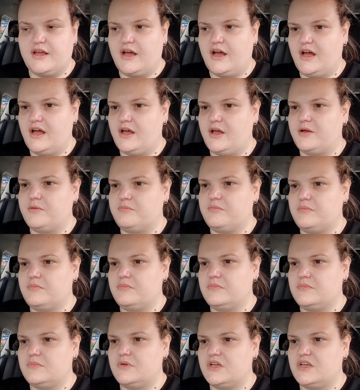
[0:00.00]
So
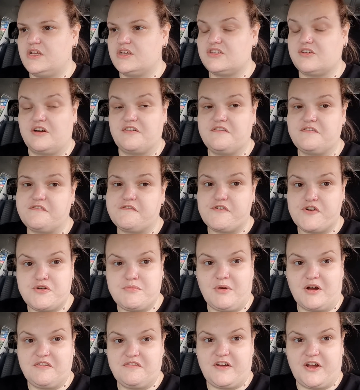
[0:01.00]
I threw
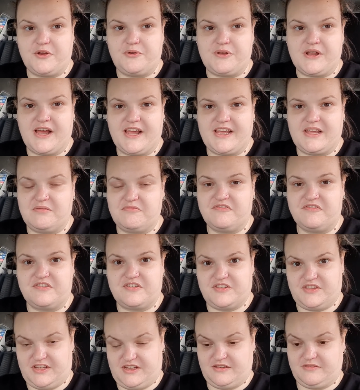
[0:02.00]
my phone at him for
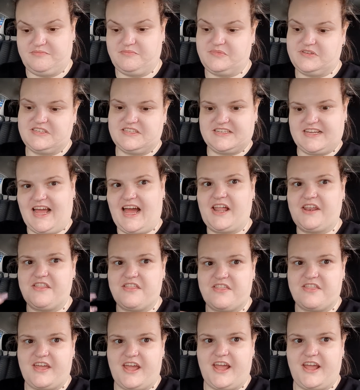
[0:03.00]
the scan
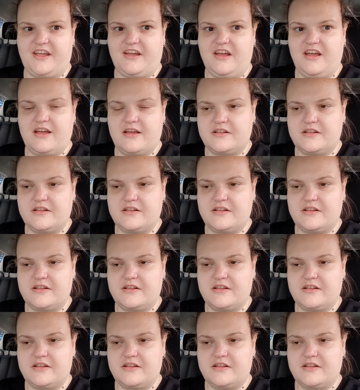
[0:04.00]
thing,